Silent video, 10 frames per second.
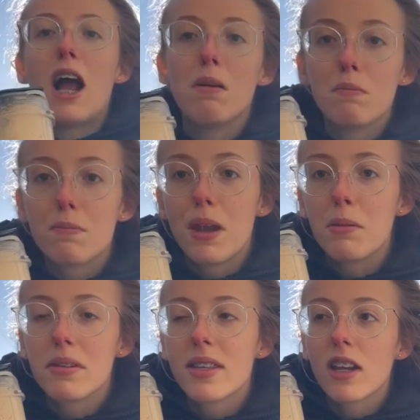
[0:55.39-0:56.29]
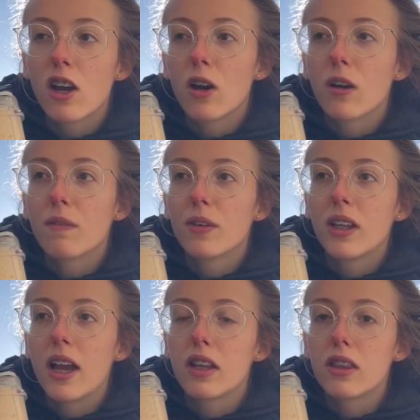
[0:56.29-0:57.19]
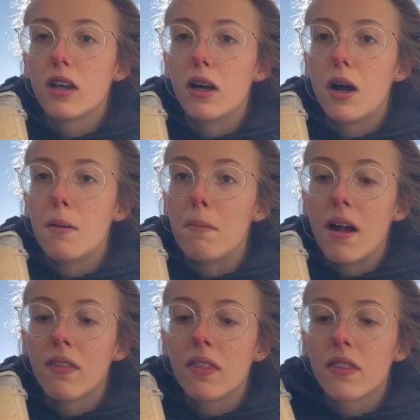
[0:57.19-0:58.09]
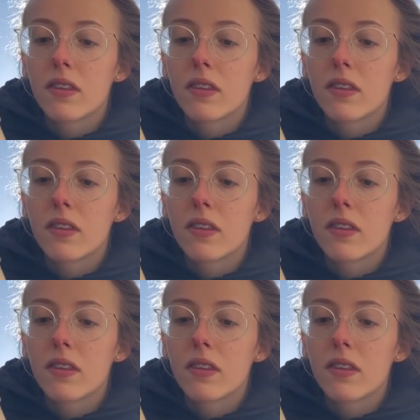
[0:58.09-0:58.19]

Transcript: I'm babysitting her for like a month.